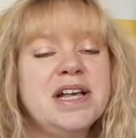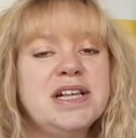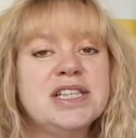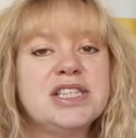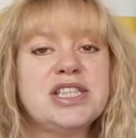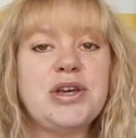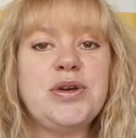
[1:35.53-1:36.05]

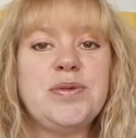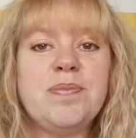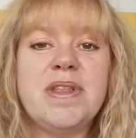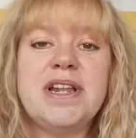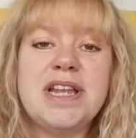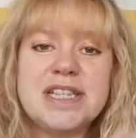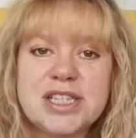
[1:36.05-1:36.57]
So
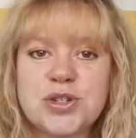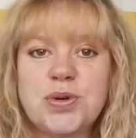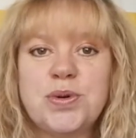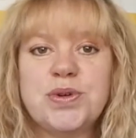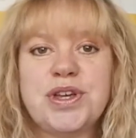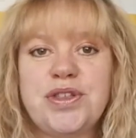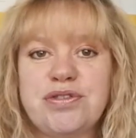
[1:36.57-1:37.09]
let's
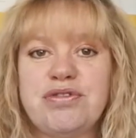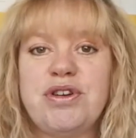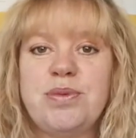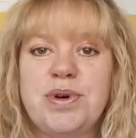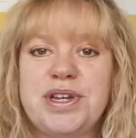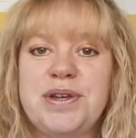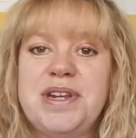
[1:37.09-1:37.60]
talk you through
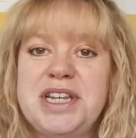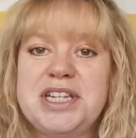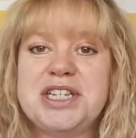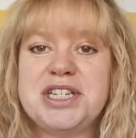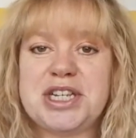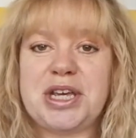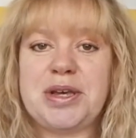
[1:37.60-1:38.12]
what you need
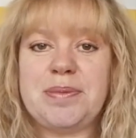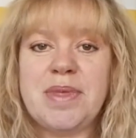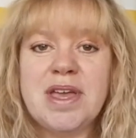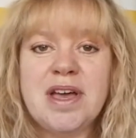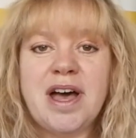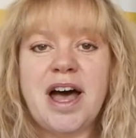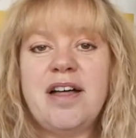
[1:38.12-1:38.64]
to do
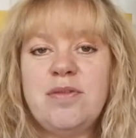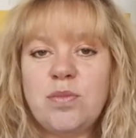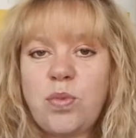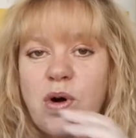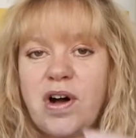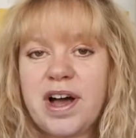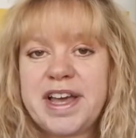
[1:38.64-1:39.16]
and
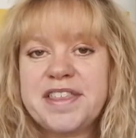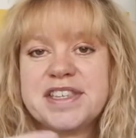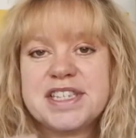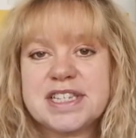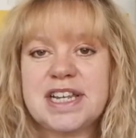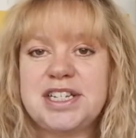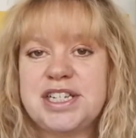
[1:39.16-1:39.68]
why the
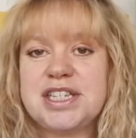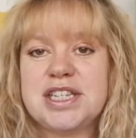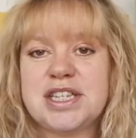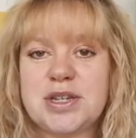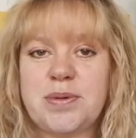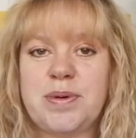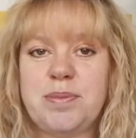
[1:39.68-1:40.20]
stages are
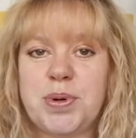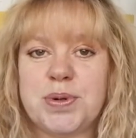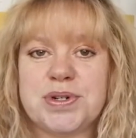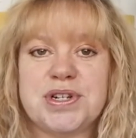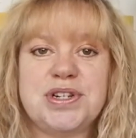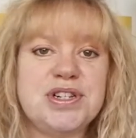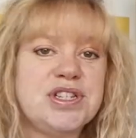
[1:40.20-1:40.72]
so important.